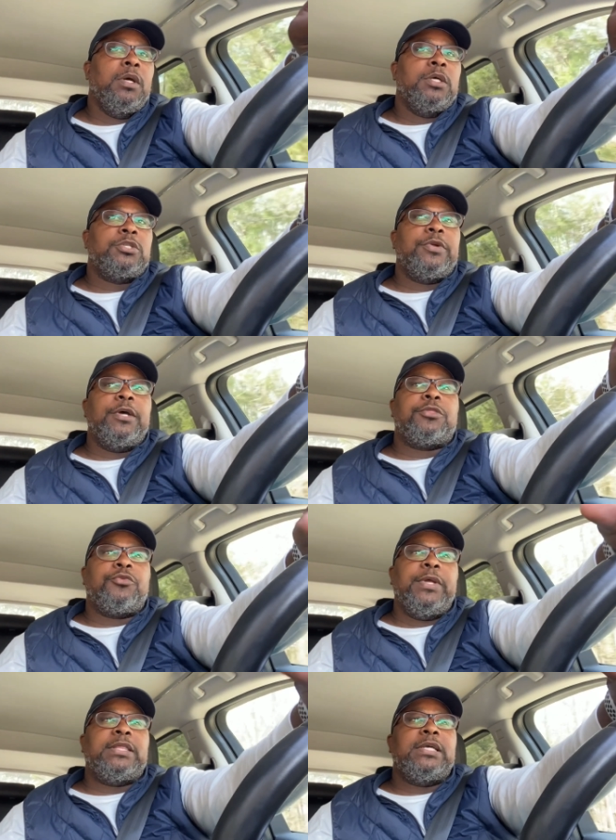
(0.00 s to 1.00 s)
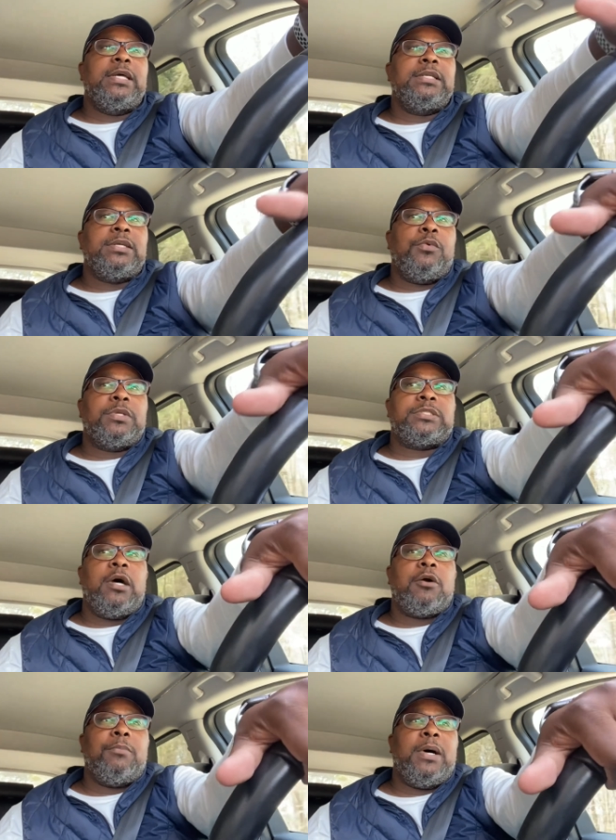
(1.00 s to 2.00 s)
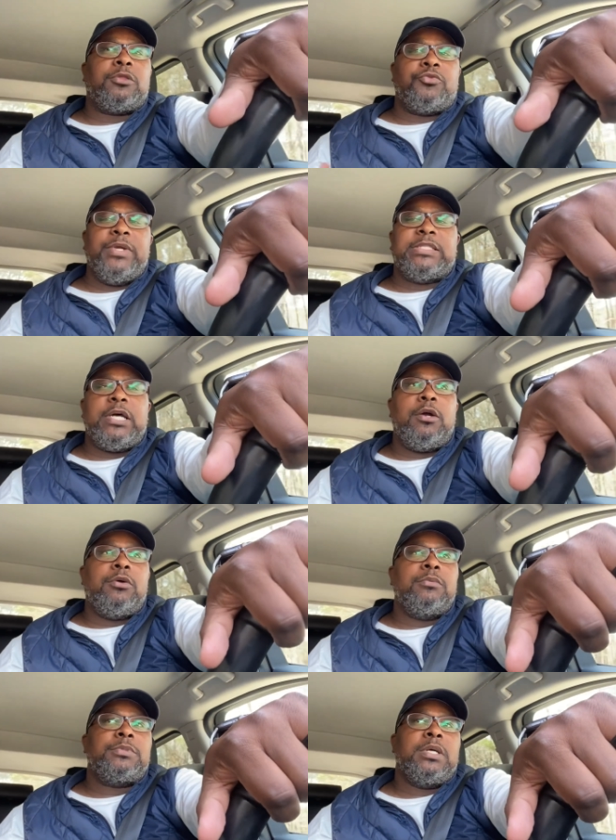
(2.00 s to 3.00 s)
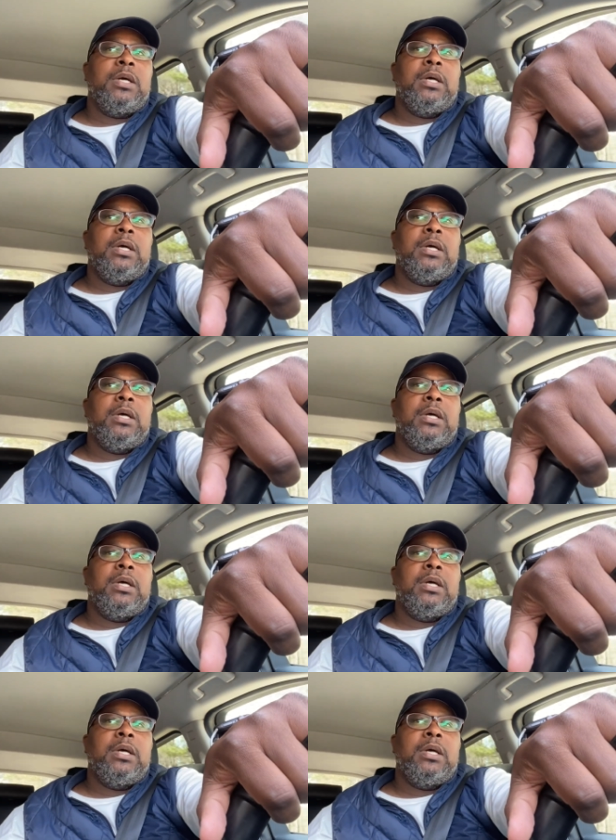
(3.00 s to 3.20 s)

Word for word: So there are three things I want to talk about, three terms